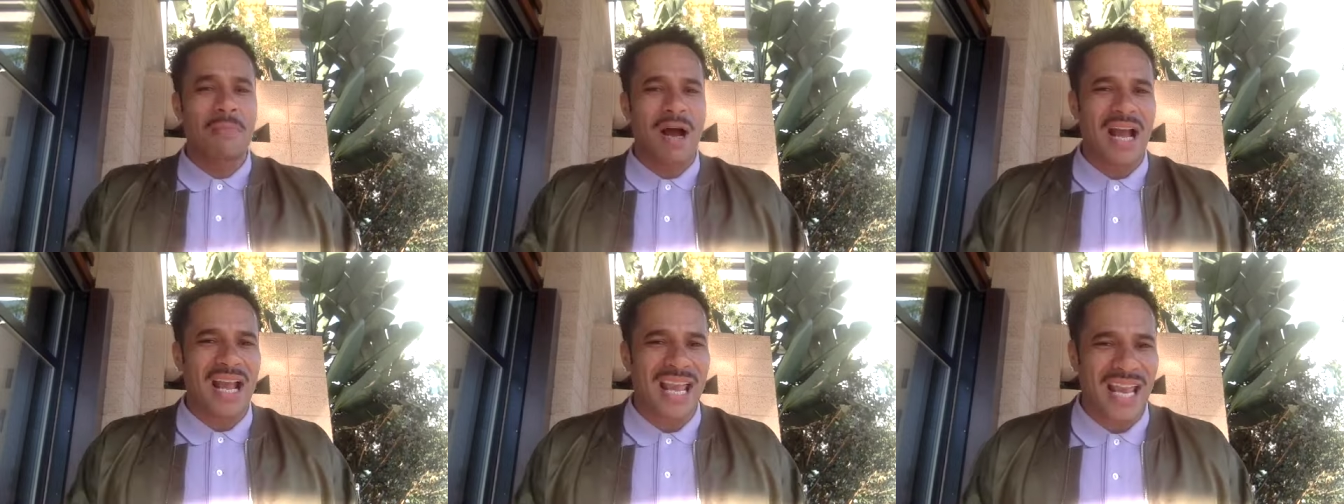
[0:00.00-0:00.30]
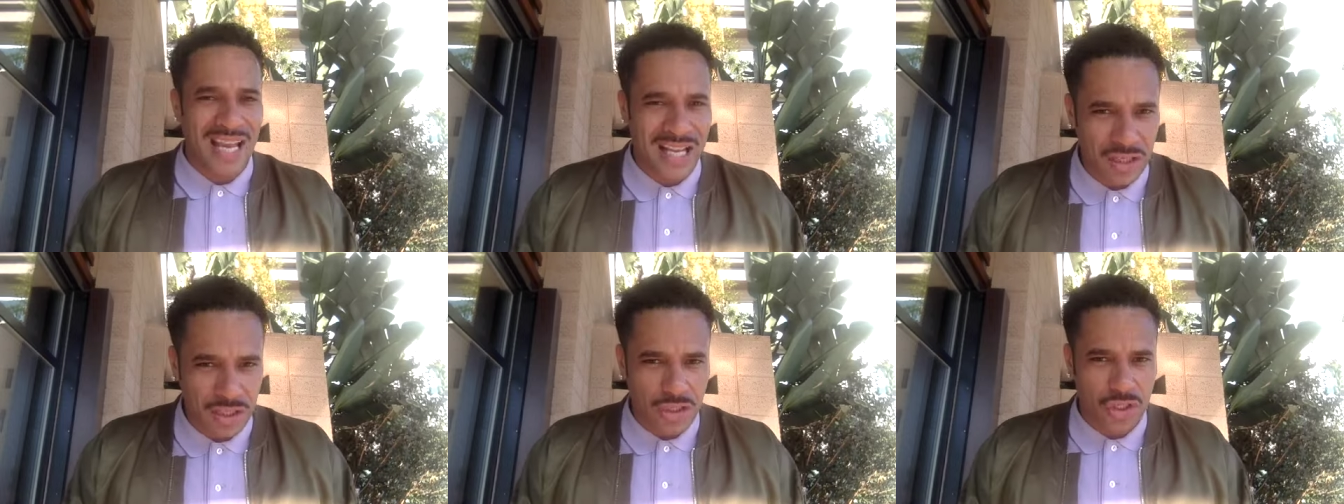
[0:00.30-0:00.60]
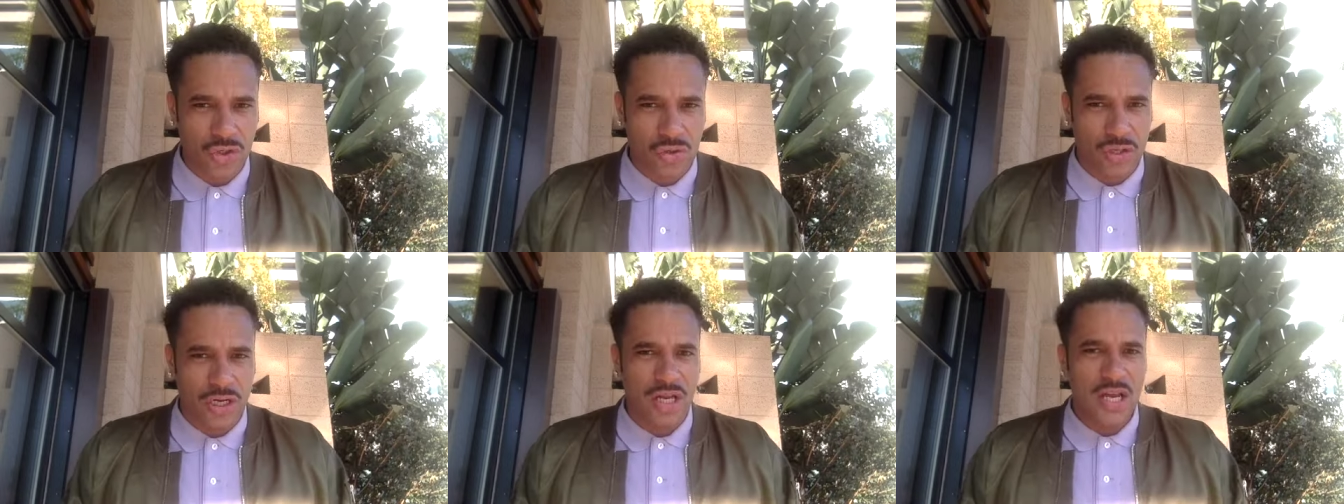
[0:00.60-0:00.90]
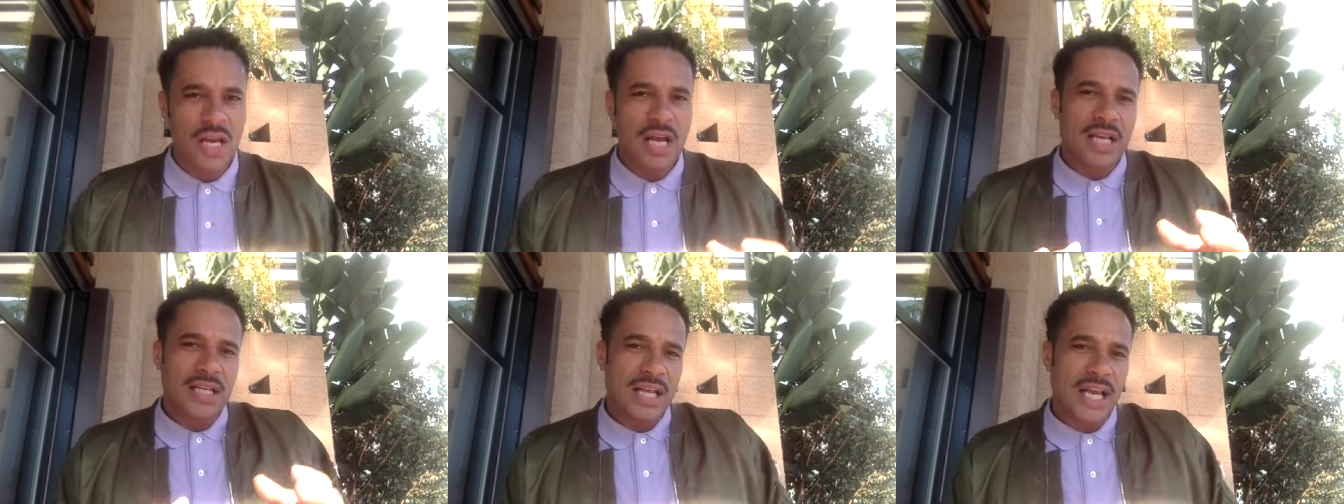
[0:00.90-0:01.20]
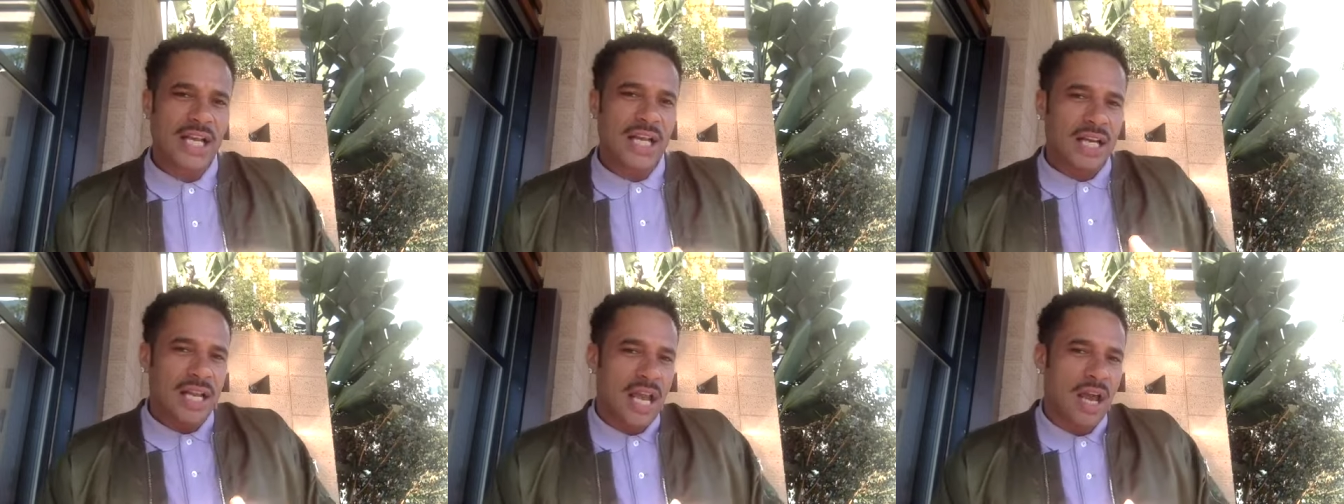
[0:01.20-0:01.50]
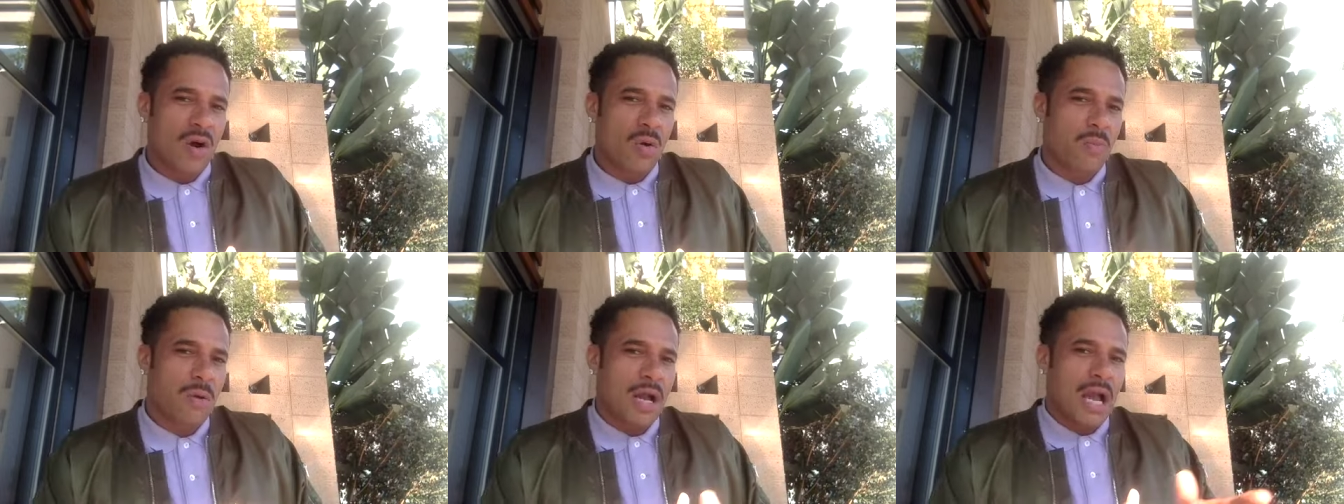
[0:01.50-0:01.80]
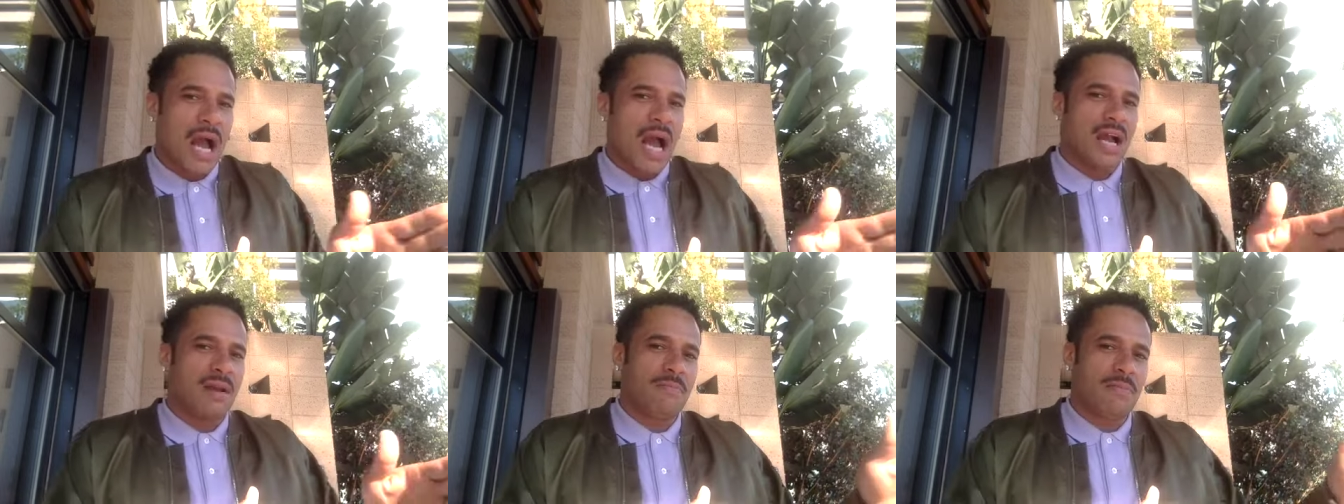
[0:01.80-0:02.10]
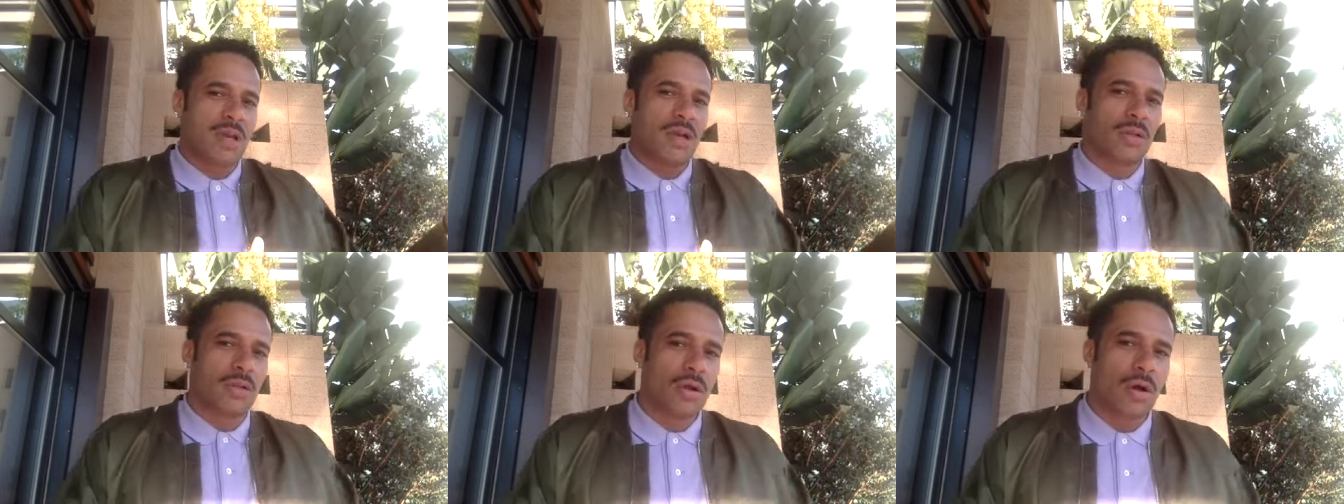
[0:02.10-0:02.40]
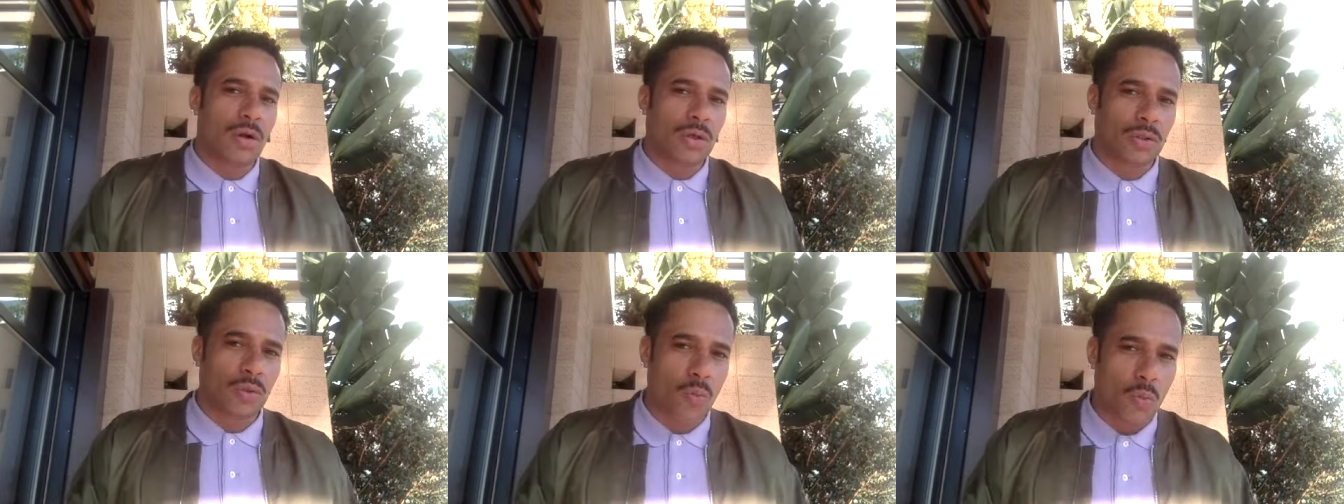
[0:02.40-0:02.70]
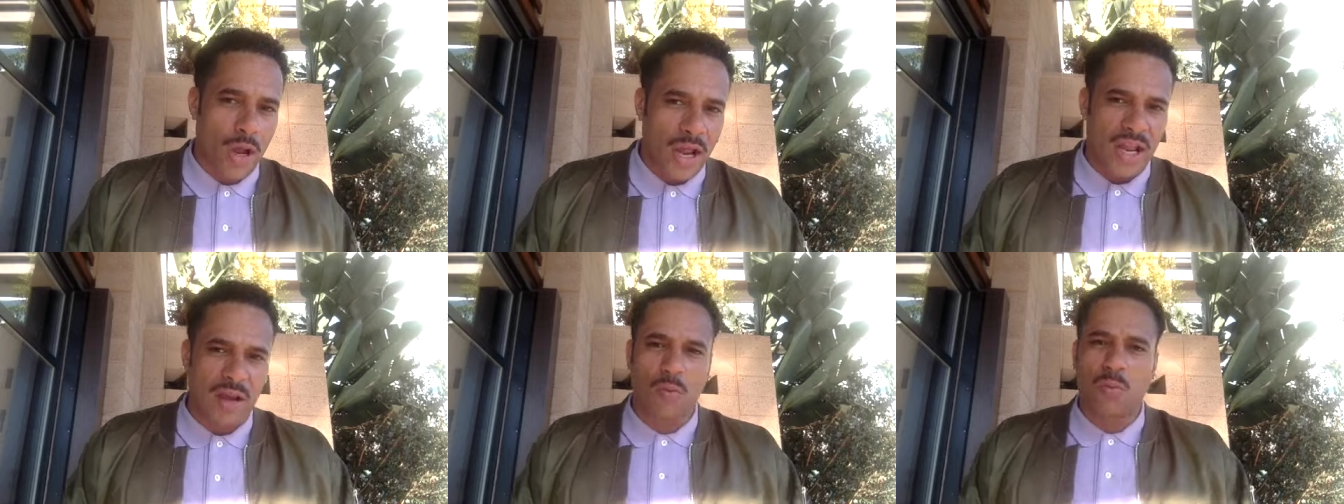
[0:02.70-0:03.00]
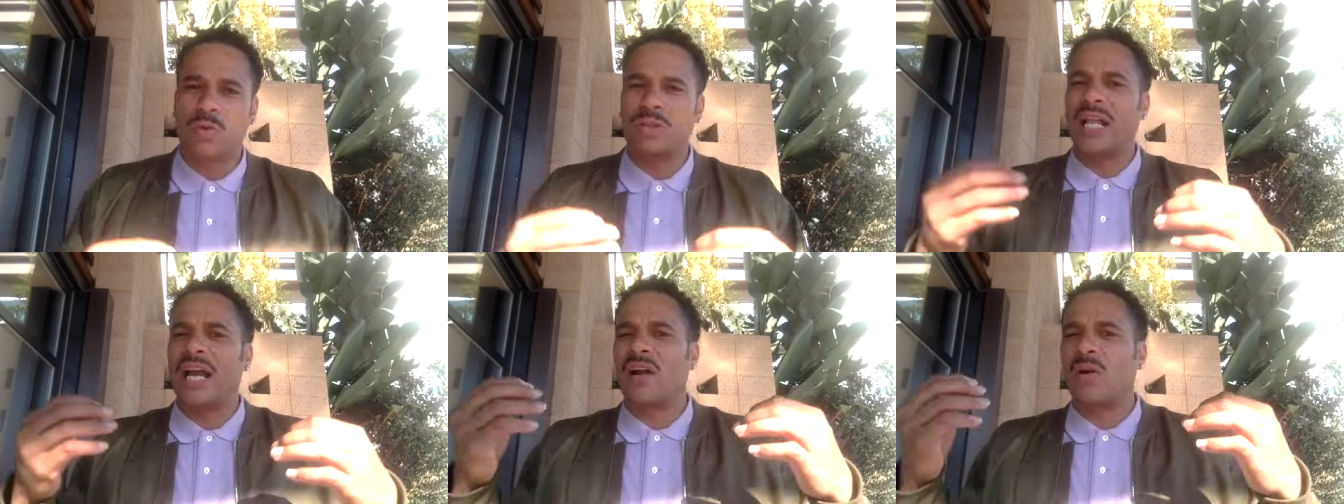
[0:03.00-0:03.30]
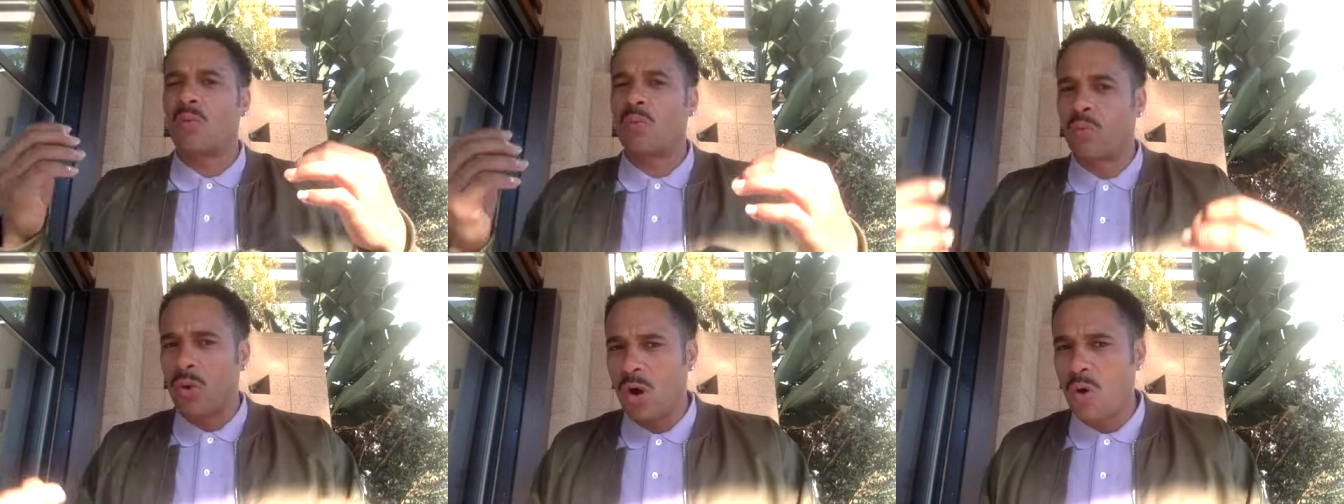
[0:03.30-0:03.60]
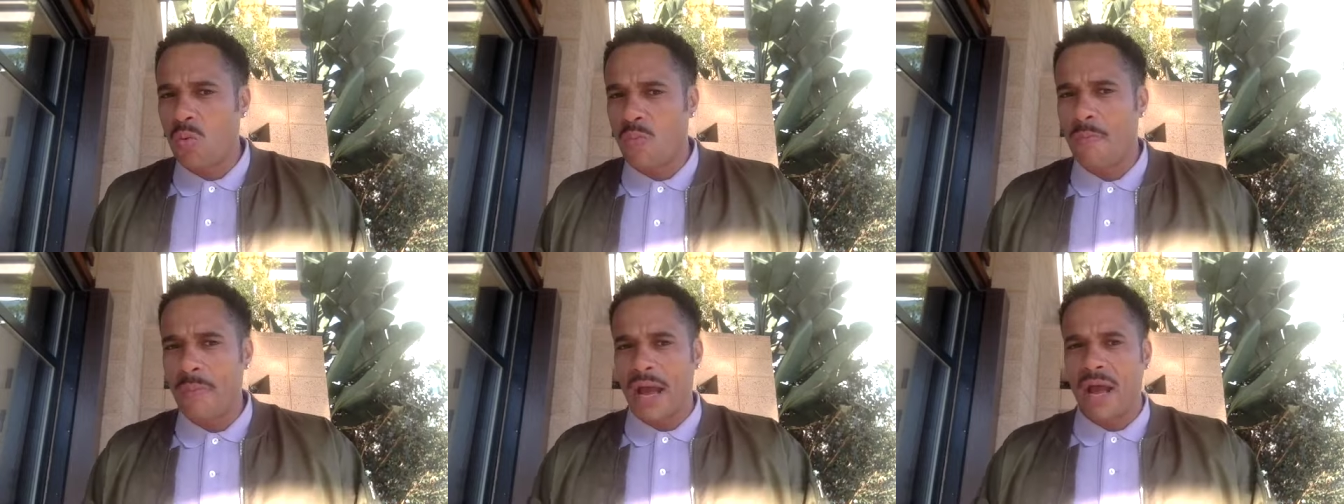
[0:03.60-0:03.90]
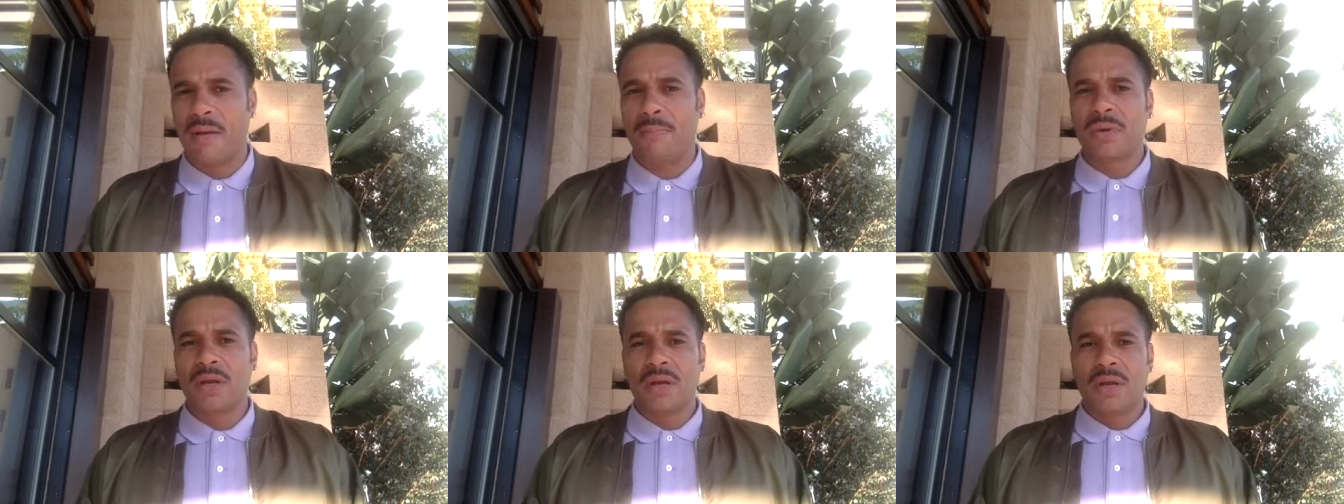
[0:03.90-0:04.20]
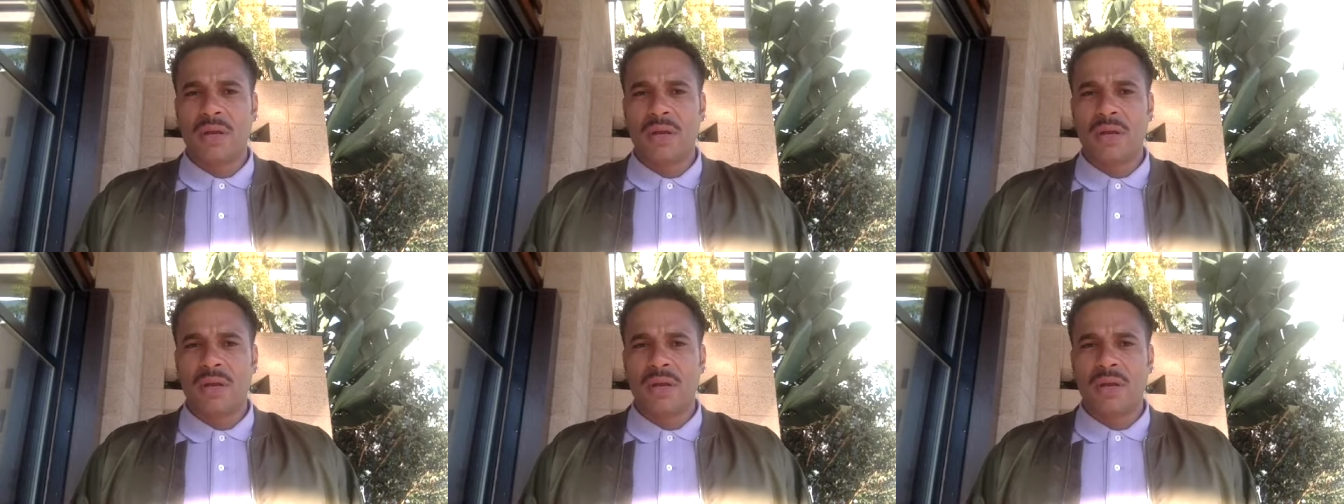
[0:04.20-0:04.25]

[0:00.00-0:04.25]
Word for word: my industry that could help guide me along the way, like a roadmap,